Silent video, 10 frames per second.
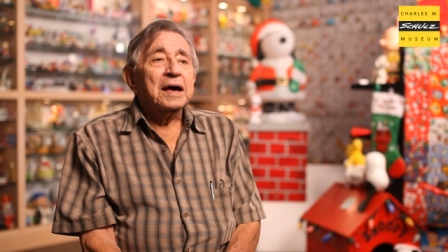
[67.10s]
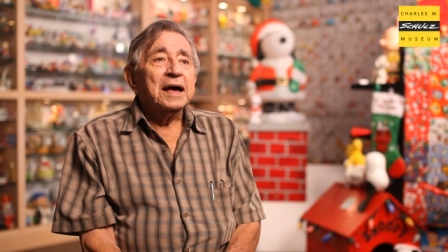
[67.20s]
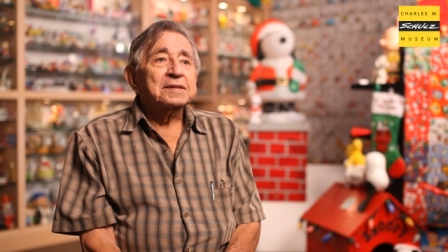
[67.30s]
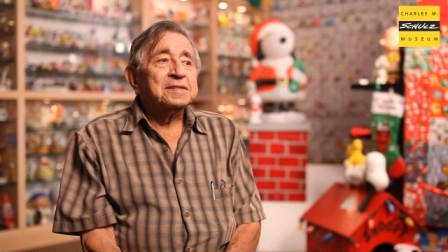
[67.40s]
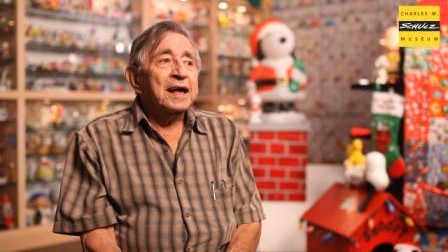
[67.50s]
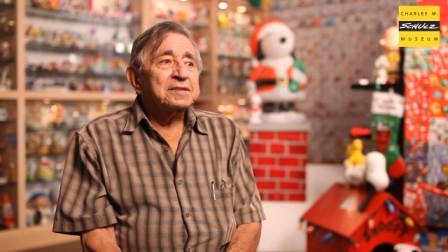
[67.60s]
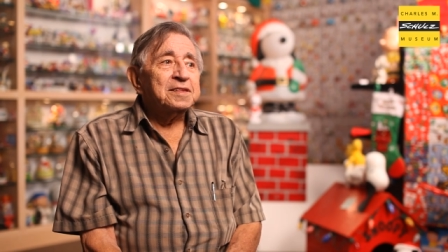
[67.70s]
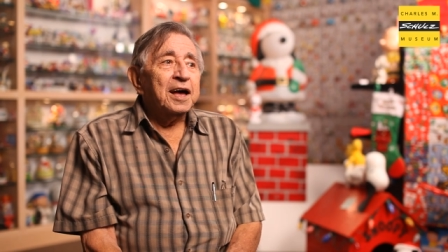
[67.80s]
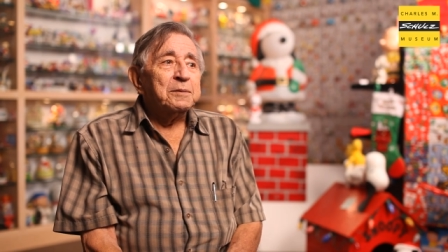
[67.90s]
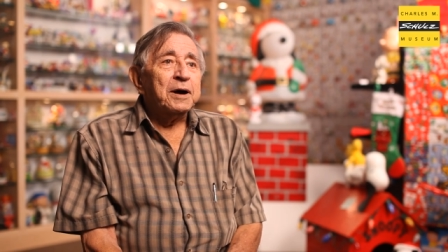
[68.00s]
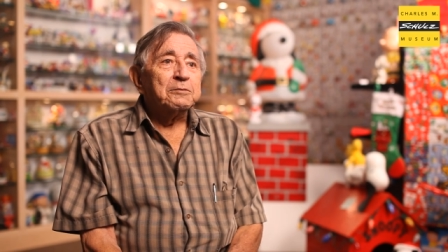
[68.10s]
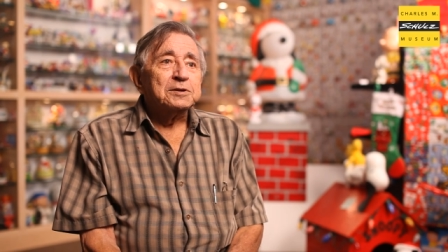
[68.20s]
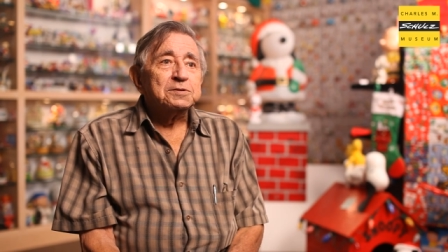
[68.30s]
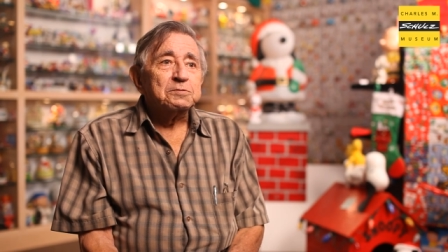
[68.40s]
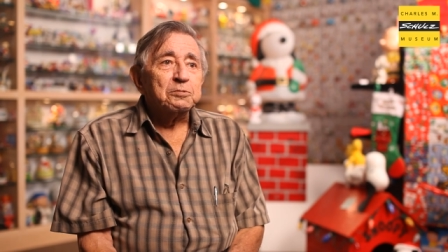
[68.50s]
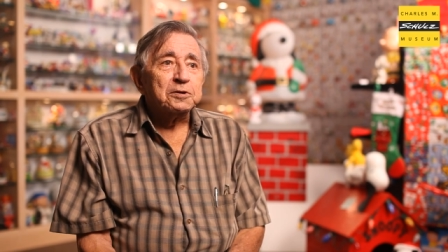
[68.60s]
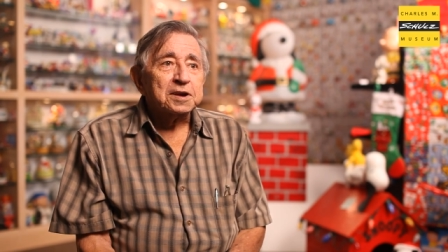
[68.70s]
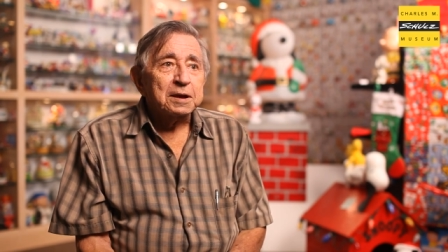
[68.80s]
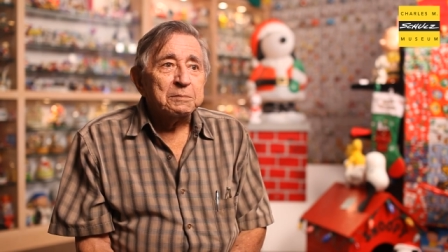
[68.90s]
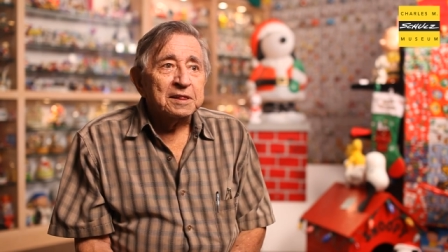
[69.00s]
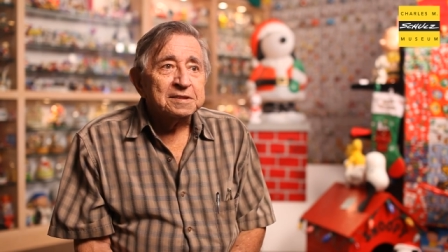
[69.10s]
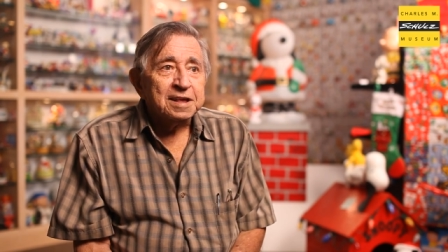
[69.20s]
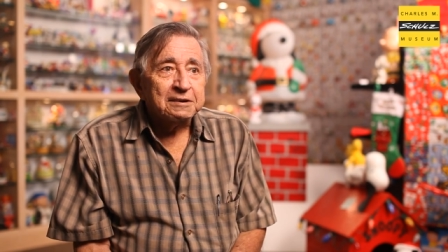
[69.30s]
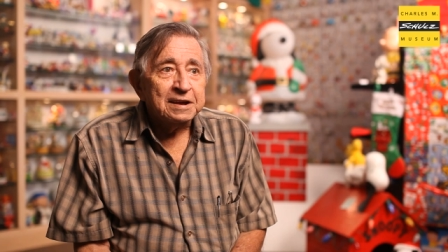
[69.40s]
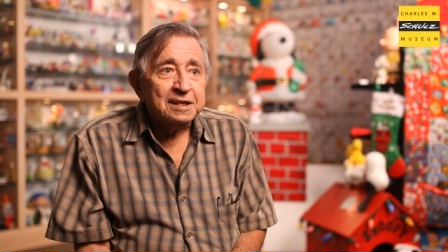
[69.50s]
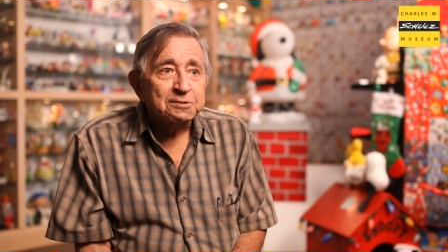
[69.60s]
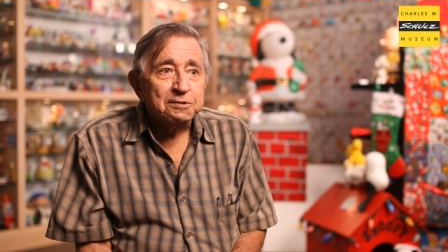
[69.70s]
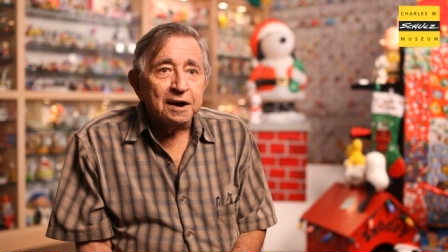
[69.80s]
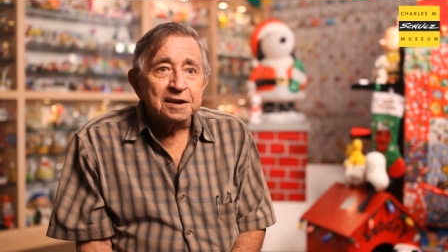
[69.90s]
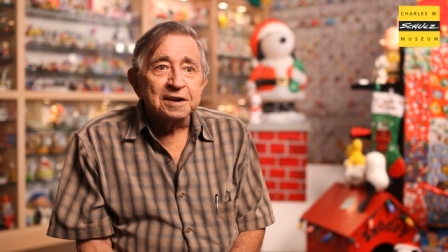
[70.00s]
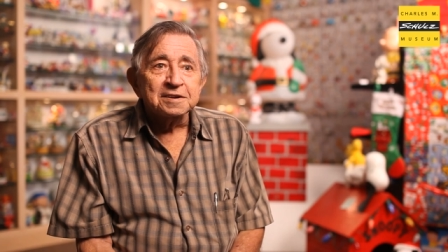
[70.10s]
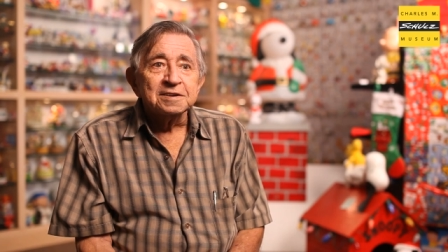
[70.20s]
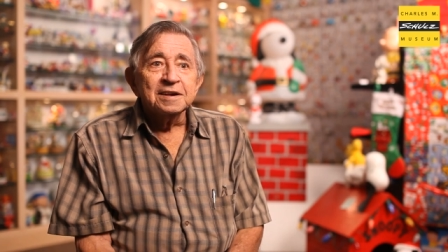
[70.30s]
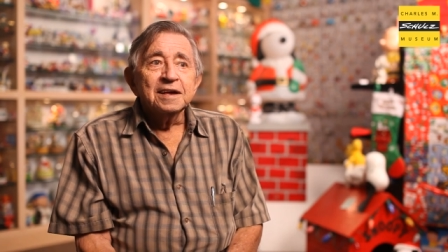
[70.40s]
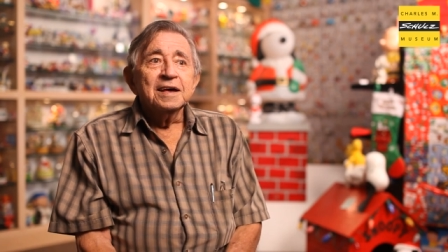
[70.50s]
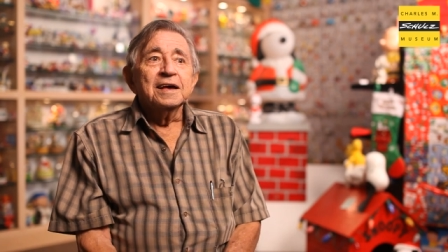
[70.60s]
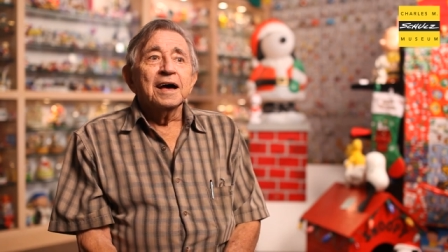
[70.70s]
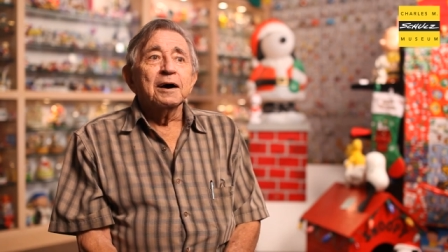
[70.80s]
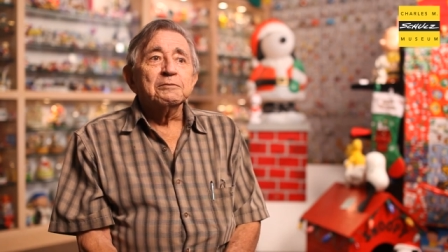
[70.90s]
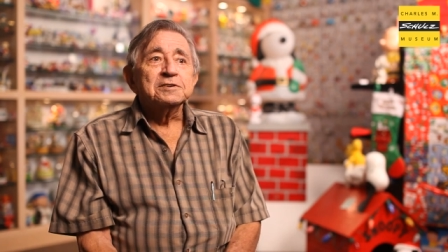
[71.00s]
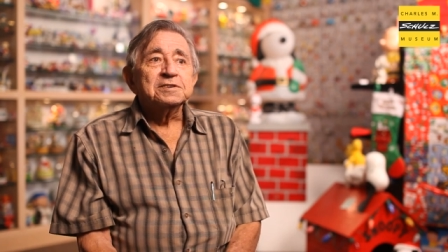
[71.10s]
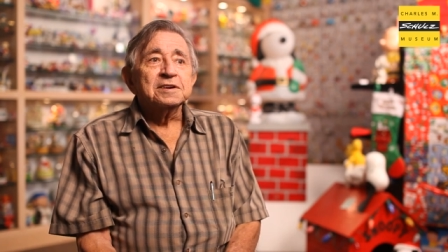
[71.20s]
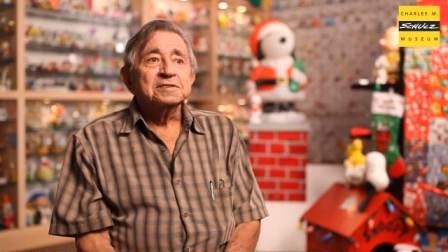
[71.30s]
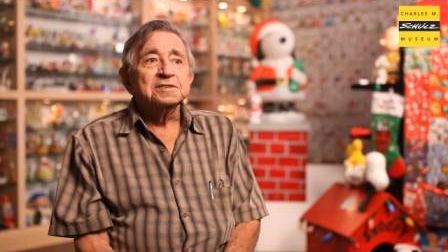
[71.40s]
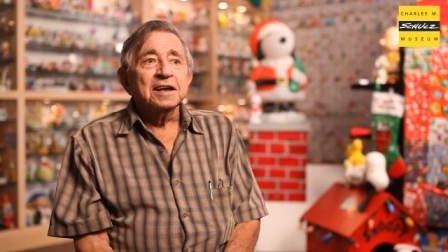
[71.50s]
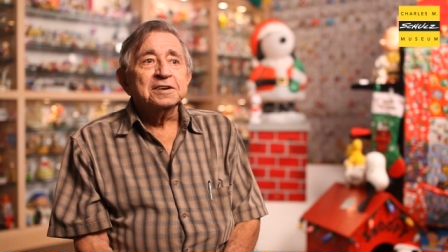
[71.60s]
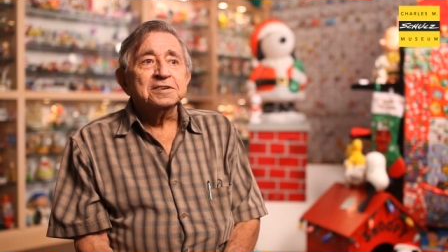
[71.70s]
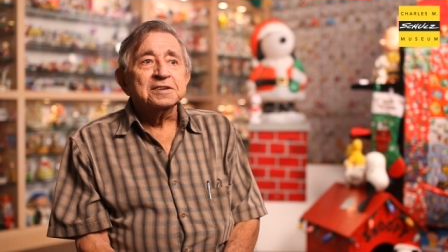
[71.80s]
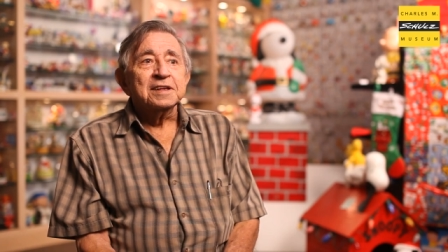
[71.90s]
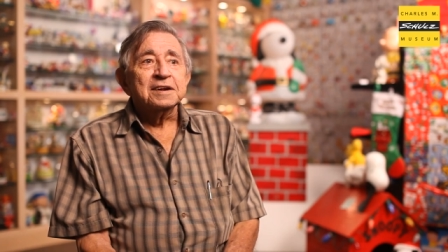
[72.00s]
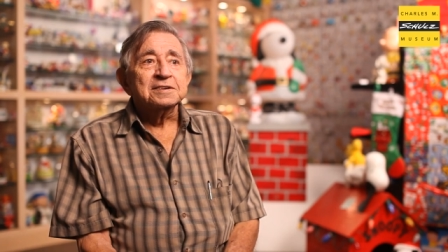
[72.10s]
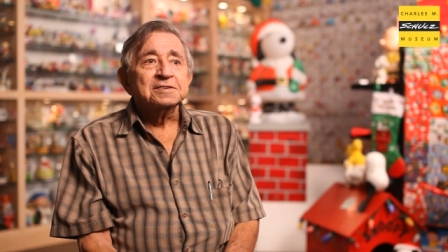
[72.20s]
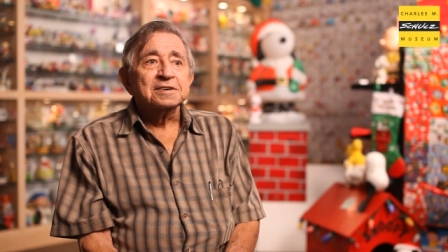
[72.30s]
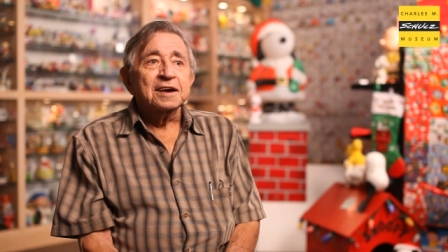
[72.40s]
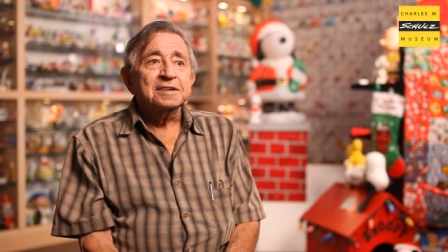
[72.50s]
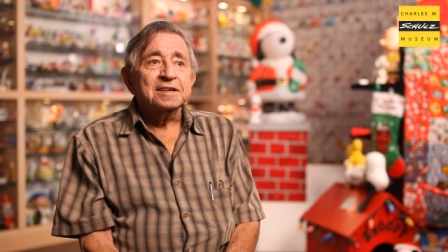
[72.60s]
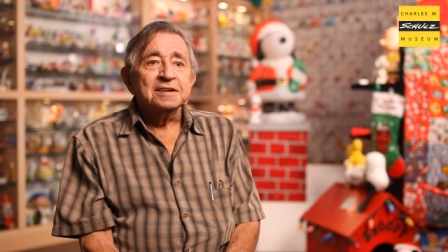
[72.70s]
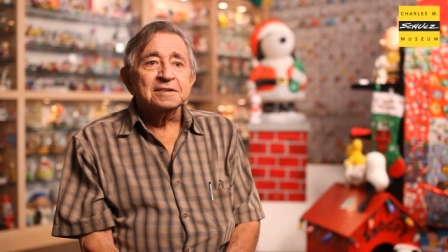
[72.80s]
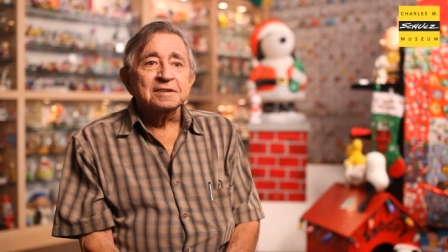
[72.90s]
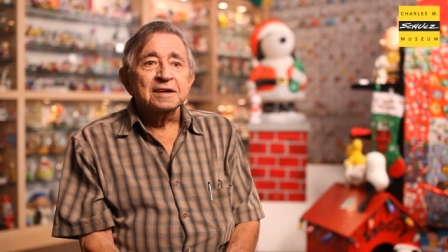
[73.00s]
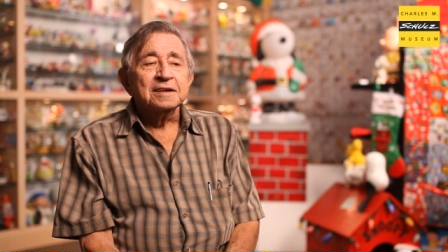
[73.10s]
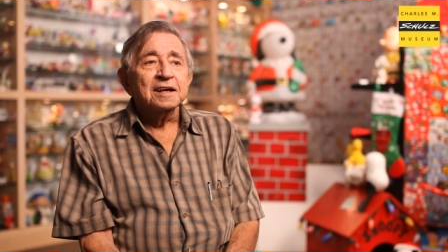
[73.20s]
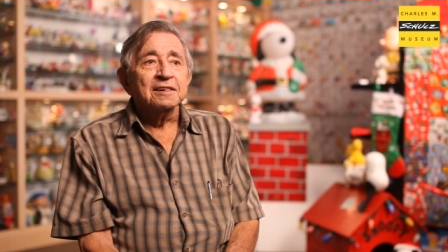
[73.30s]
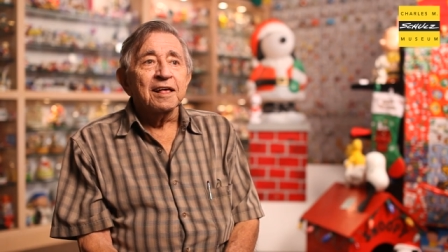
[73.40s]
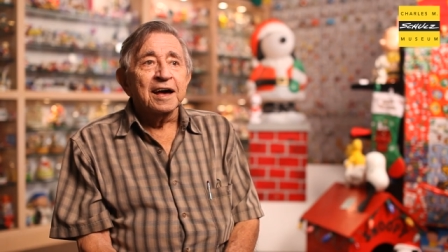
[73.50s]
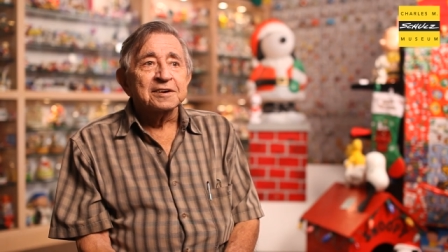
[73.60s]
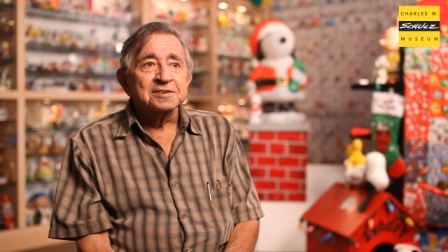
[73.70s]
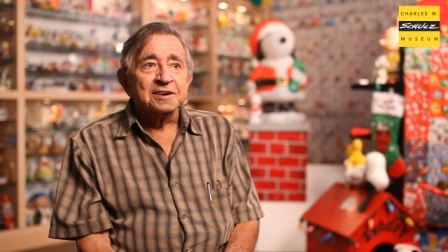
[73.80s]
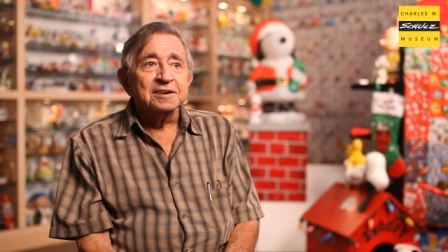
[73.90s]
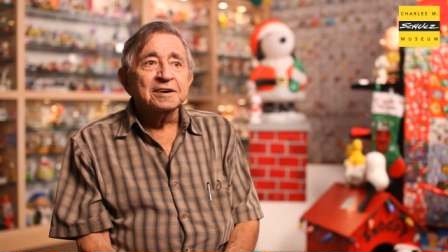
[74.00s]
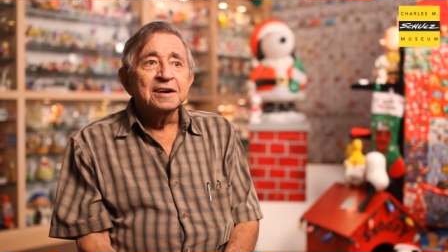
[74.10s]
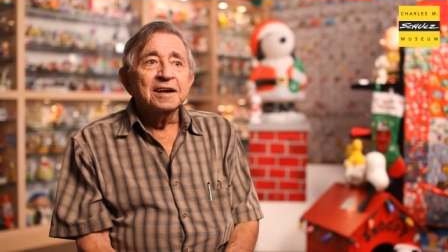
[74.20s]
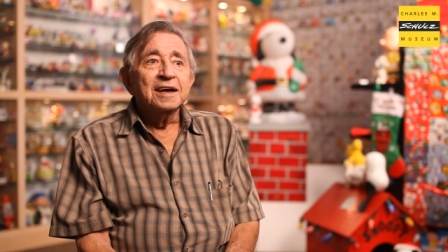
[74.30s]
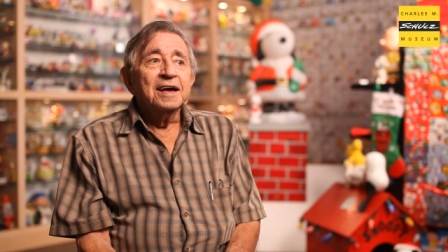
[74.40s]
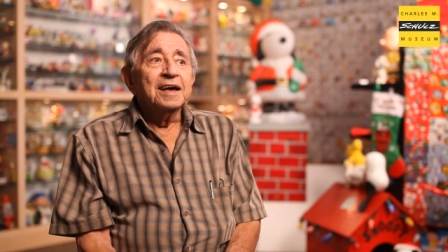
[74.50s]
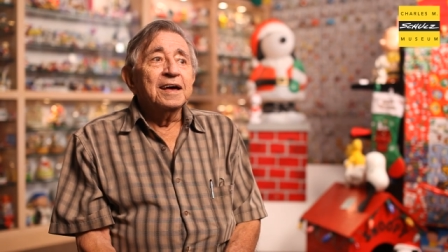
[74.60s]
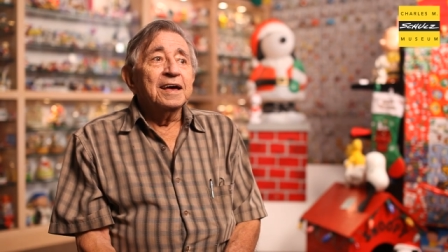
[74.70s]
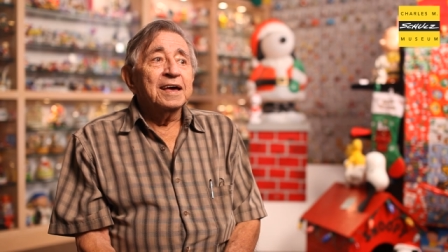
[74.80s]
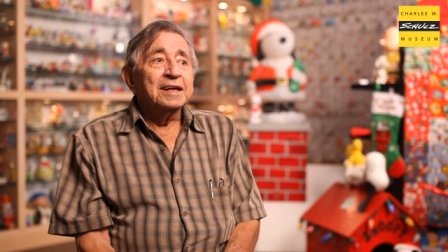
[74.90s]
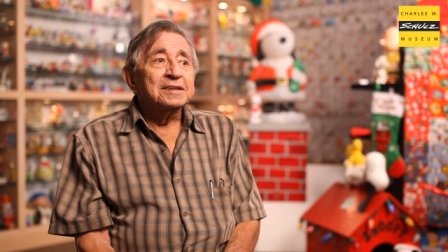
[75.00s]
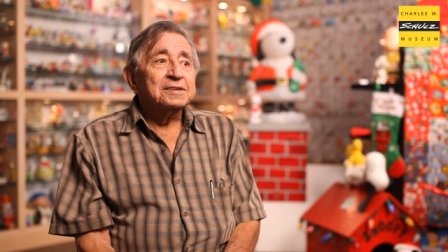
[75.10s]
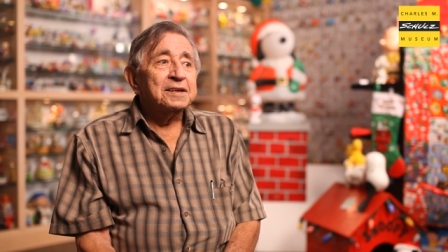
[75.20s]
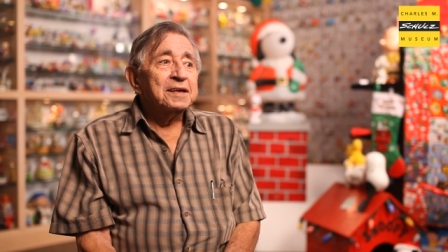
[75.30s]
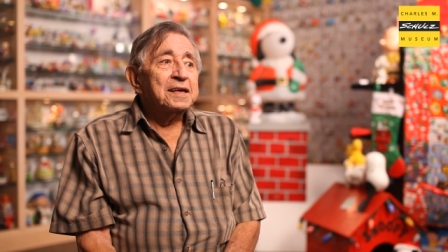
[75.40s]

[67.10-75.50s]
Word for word: at that time, I was working military electronics. I was stationed at a site in Alaska and